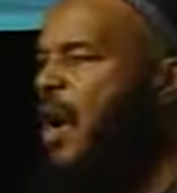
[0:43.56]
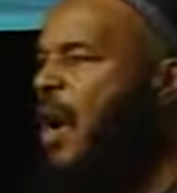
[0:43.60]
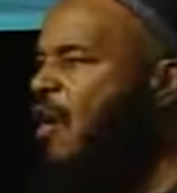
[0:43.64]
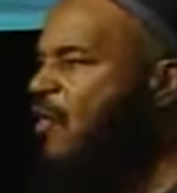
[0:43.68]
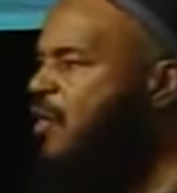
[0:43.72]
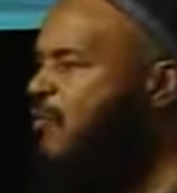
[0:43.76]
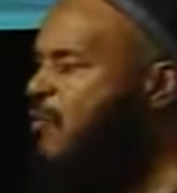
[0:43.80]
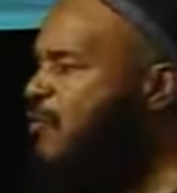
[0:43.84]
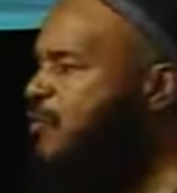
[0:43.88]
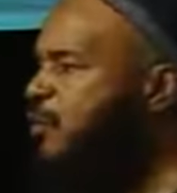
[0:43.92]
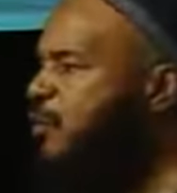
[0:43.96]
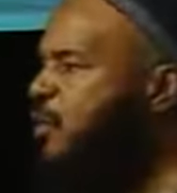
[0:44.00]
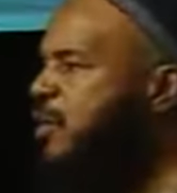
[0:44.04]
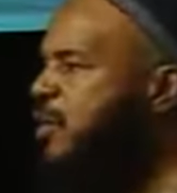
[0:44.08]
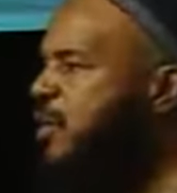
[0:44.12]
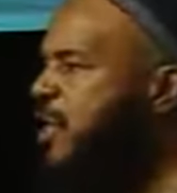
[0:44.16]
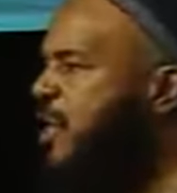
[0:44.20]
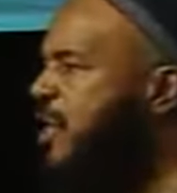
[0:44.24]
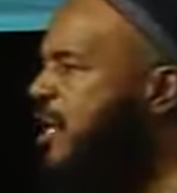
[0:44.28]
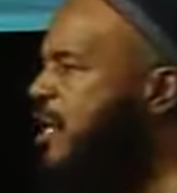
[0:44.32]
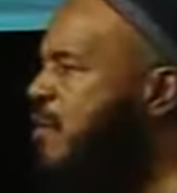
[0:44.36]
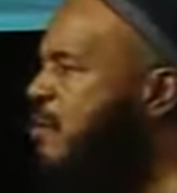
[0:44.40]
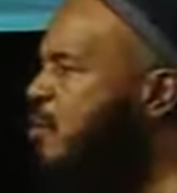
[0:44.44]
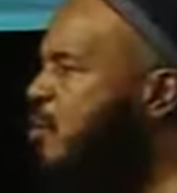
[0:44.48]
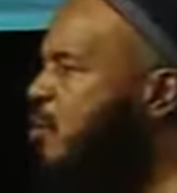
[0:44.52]
of
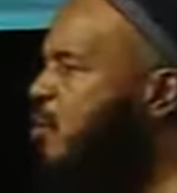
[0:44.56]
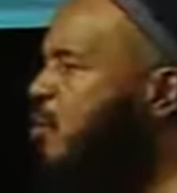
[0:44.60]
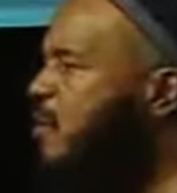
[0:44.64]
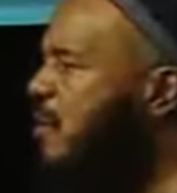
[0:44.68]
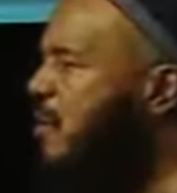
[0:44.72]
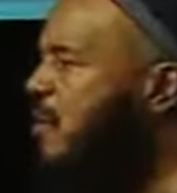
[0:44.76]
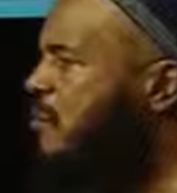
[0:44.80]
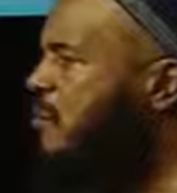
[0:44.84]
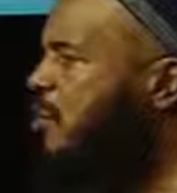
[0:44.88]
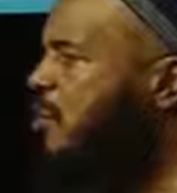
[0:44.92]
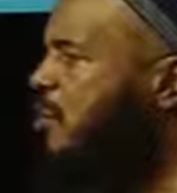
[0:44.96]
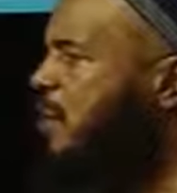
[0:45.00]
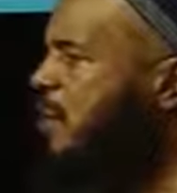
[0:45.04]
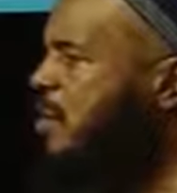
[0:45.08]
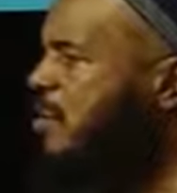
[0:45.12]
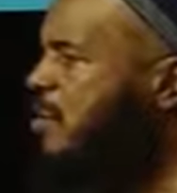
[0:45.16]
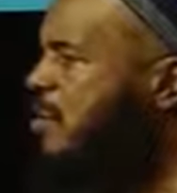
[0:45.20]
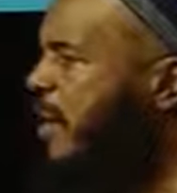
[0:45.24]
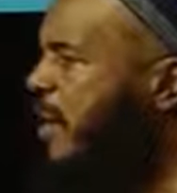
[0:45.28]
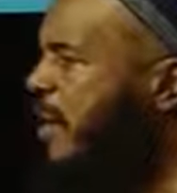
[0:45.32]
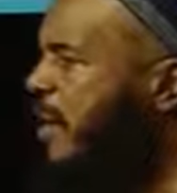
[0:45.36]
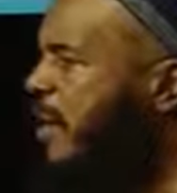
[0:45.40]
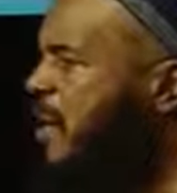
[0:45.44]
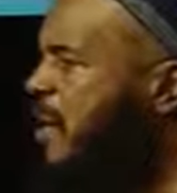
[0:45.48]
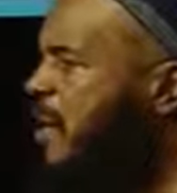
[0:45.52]
putting Muslim
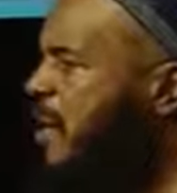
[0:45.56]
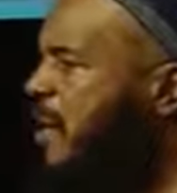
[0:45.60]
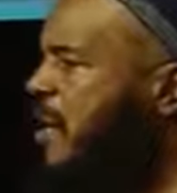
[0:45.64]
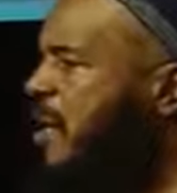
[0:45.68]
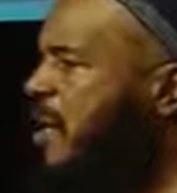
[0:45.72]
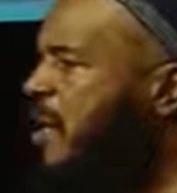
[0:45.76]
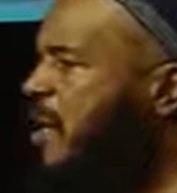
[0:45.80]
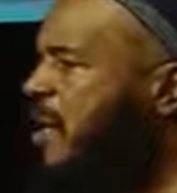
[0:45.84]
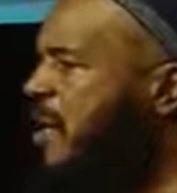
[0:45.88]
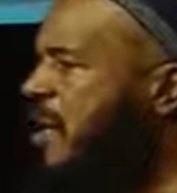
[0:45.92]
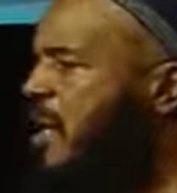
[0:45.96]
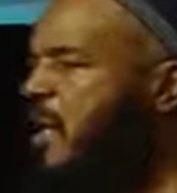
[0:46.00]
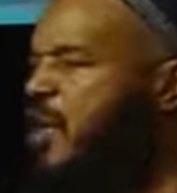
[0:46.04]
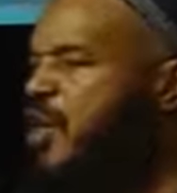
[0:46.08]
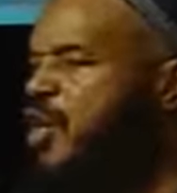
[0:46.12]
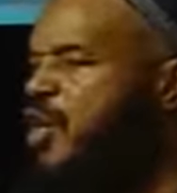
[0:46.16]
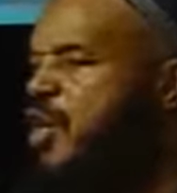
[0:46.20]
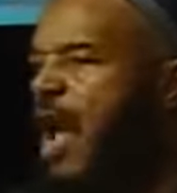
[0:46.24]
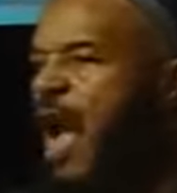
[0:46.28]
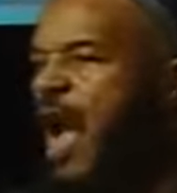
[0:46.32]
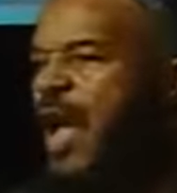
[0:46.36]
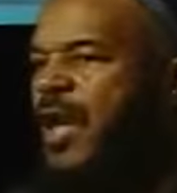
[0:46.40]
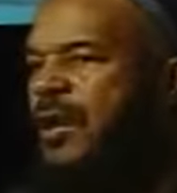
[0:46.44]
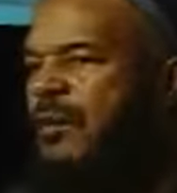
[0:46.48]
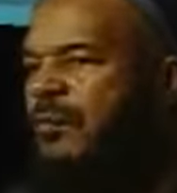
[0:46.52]
children in
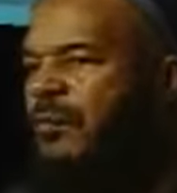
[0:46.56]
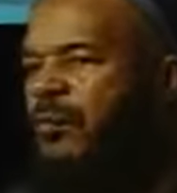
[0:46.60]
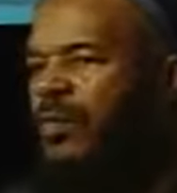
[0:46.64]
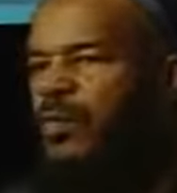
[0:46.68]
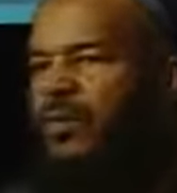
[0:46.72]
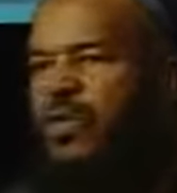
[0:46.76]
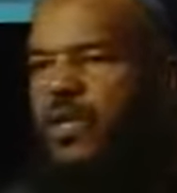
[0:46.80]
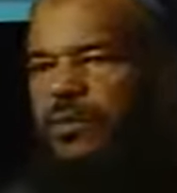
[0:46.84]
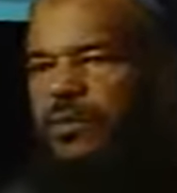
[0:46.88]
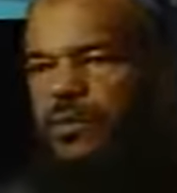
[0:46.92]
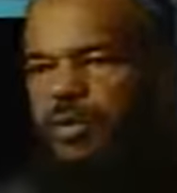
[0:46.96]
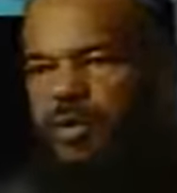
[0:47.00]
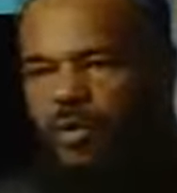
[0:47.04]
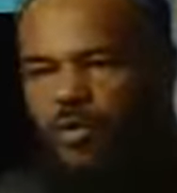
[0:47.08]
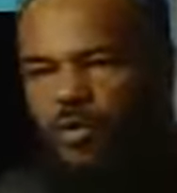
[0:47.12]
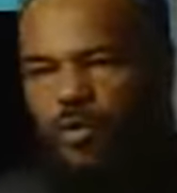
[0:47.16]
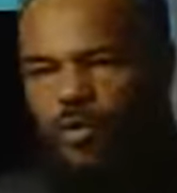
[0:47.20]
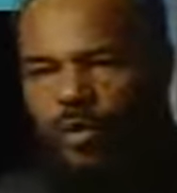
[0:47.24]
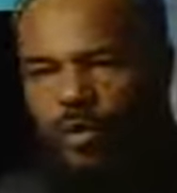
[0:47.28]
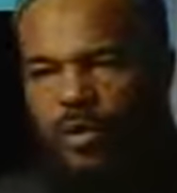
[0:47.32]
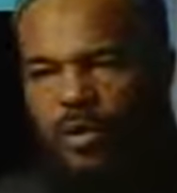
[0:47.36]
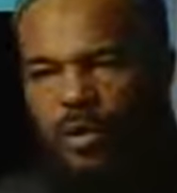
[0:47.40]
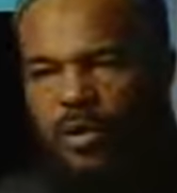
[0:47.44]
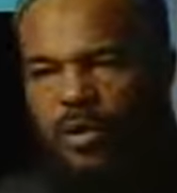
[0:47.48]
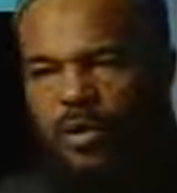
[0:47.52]
non-Muslim
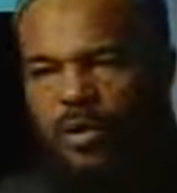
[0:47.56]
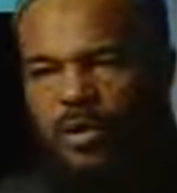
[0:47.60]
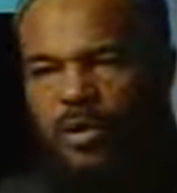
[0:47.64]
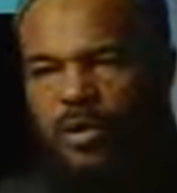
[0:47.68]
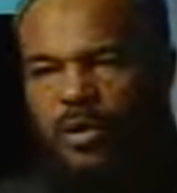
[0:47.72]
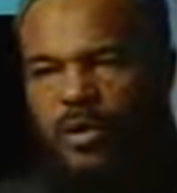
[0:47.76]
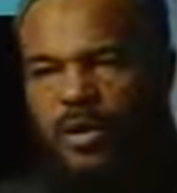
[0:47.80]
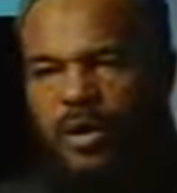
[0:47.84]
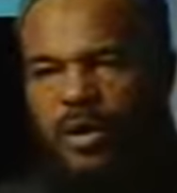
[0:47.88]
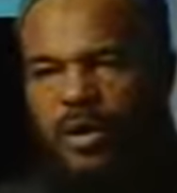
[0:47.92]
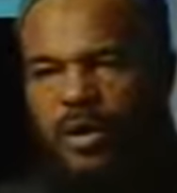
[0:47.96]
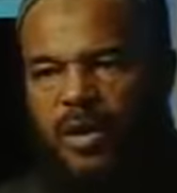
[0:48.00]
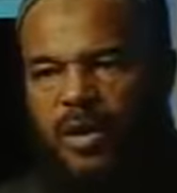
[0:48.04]
schools